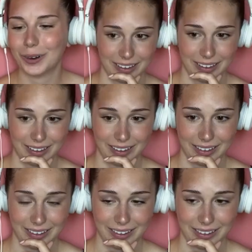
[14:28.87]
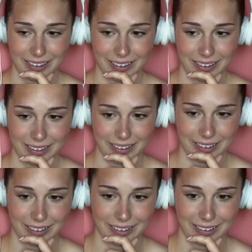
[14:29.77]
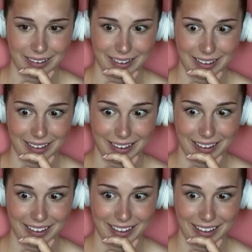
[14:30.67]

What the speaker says: (no one is talking)